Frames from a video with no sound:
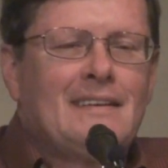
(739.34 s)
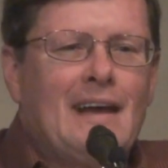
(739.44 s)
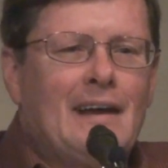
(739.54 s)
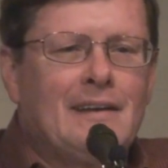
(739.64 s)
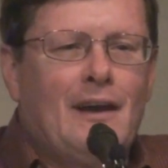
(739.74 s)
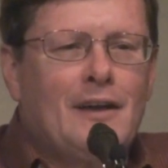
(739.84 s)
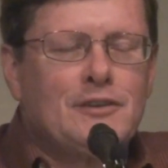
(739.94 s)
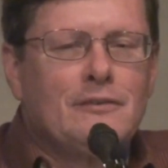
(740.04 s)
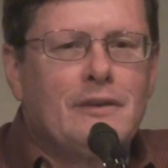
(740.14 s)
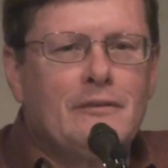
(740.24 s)
yeah,
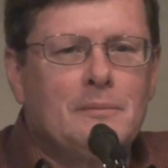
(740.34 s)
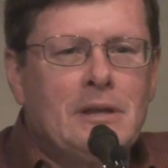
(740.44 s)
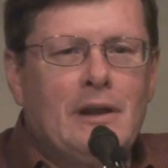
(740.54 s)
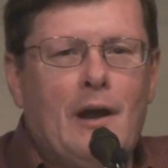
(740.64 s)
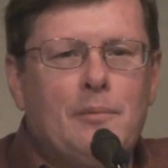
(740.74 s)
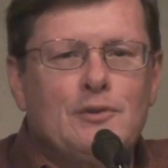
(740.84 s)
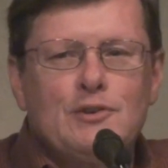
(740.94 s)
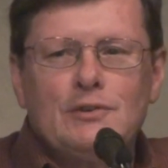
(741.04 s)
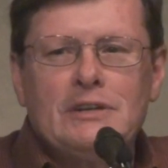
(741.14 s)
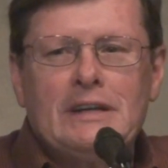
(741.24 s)
God, you've given me an
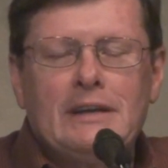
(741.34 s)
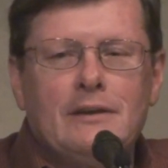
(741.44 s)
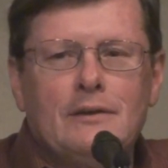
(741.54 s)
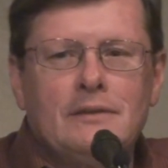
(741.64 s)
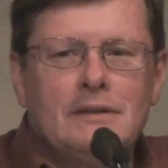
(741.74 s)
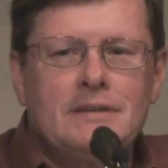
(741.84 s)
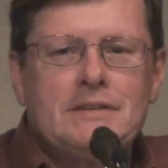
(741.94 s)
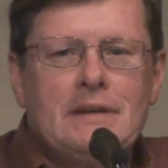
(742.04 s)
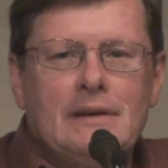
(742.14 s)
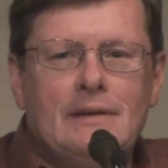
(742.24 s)
opportunity here
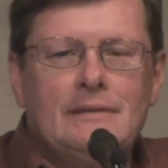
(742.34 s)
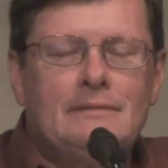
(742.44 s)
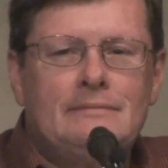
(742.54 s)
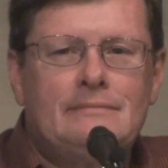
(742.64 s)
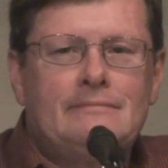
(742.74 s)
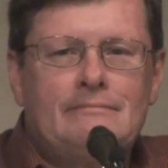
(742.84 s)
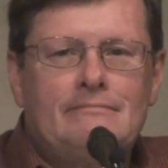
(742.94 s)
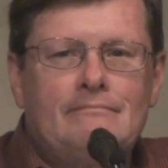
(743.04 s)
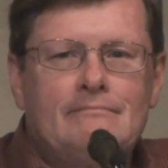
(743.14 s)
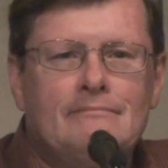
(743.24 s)
that uh,
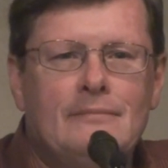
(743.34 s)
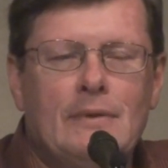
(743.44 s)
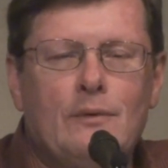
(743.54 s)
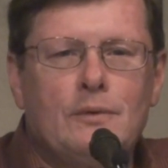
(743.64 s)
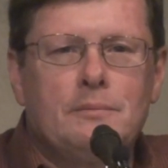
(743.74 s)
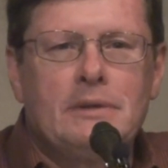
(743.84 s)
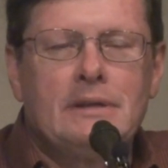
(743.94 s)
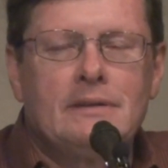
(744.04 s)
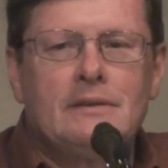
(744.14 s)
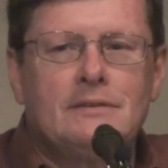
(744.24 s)
that would
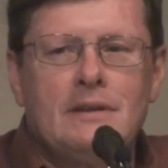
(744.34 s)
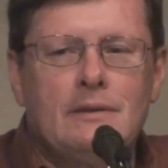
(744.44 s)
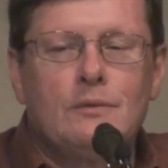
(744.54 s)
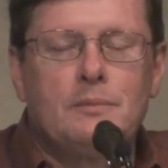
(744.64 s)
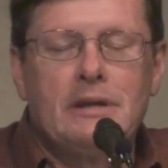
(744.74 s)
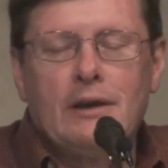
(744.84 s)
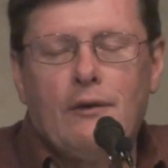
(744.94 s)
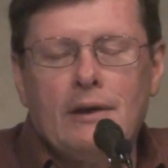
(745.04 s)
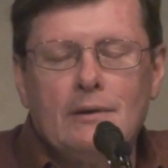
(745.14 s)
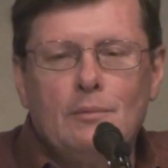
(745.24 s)
be it would be
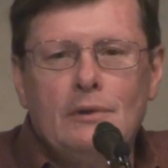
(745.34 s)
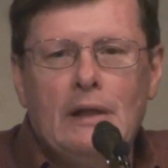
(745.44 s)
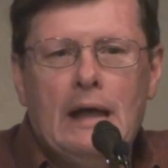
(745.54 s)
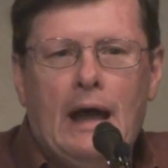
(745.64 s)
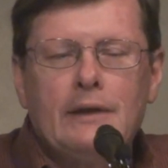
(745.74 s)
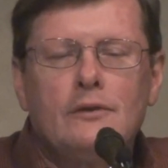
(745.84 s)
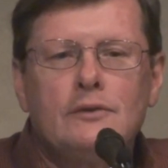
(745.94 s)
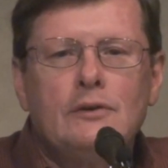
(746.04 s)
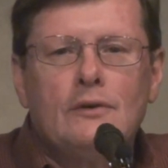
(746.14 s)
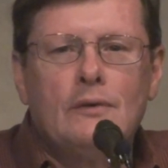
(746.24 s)
incredible. I
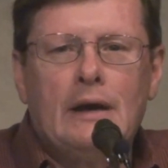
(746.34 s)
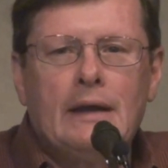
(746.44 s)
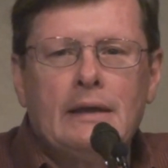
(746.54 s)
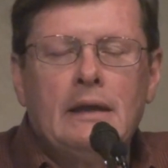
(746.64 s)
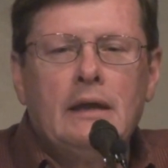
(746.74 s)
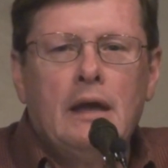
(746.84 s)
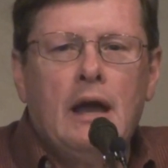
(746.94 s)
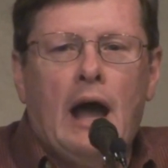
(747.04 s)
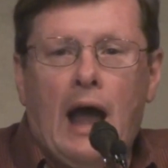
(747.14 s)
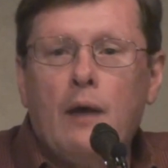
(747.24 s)
don't know. I
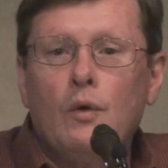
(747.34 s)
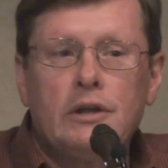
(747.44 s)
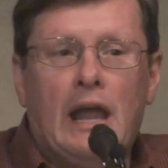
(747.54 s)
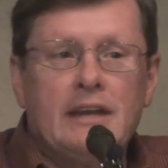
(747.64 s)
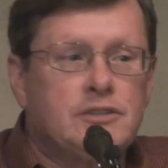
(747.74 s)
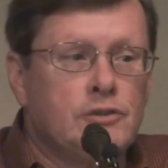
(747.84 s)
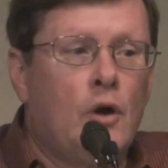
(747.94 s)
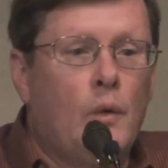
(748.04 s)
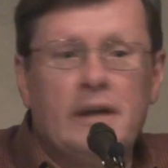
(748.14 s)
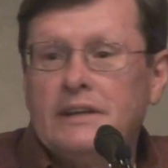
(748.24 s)
I would like to
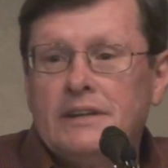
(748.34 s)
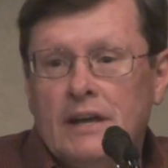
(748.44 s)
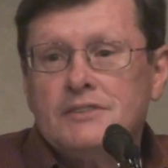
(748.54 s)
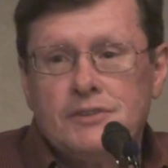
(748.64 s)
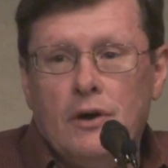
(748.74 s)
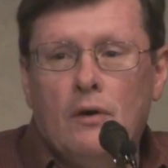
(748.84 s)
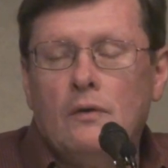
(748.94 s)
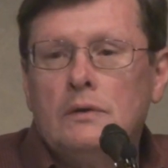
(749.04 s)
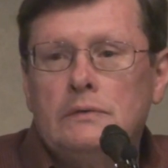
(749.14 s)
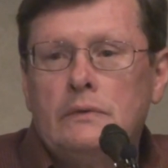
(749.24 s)
know what he does
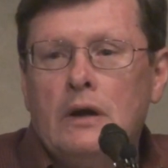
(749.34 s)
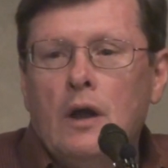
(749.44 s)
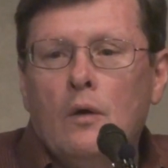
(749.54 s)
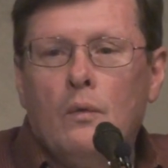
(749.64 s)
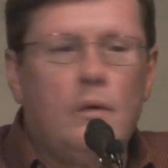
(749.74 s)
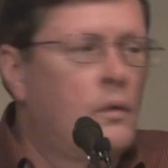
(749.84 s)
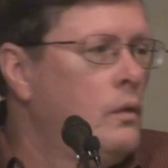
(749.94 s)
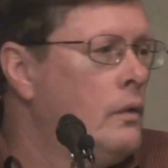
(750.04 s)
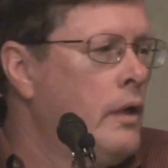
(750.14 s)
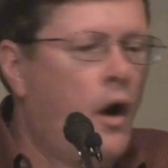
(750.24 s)
know. Repeat the
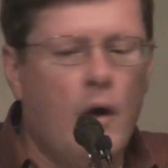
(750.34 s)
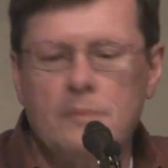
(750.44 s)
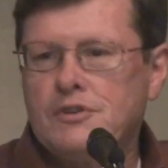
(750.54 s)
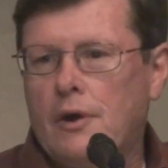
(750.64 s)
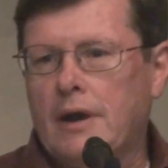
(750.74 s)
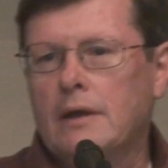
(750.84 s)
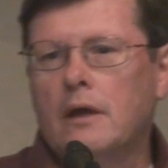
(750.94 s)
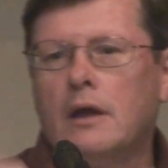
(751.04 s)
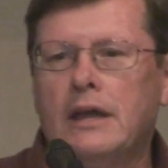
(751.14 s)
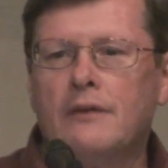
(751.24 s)
question. Oh, I'm sorry.
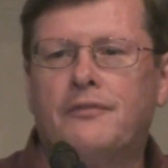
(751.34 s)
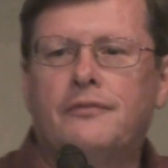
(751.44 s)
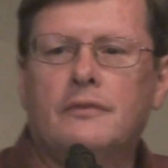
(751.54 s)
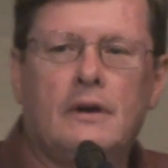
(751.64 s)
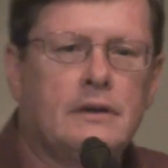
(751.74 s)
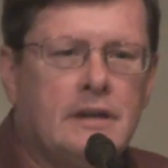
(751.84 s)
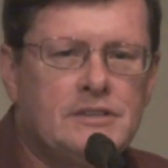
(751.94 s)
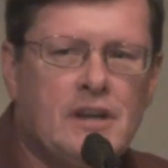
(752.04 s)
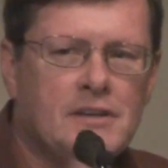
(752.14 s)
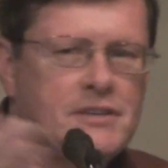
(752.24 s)
If
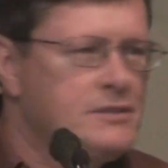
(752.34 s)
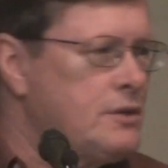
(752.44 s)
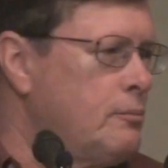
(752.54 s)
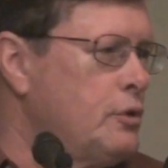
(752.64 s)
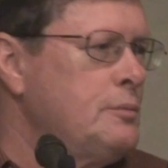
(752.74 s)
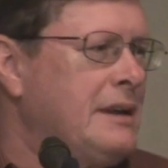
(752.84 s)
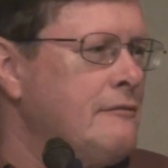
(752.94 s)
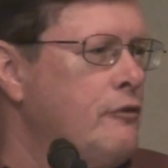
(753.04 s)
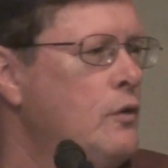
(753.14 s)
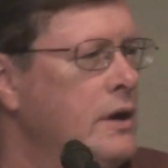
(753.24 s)
he's got such a
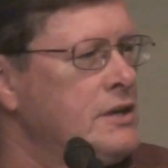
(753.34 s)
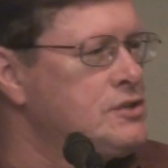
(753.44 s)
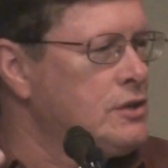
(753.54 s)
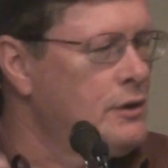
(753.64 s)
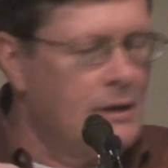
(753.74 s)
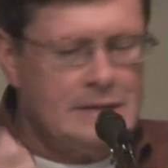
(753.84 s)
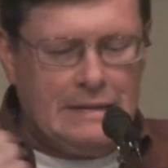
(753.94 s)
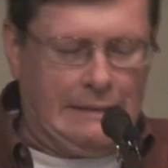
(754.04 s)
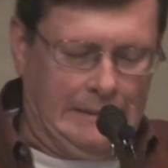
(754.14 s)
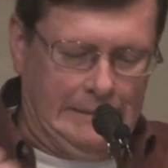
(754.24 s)
booming voice, you know, I
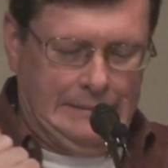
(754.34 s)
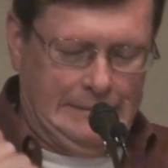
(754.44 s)
just.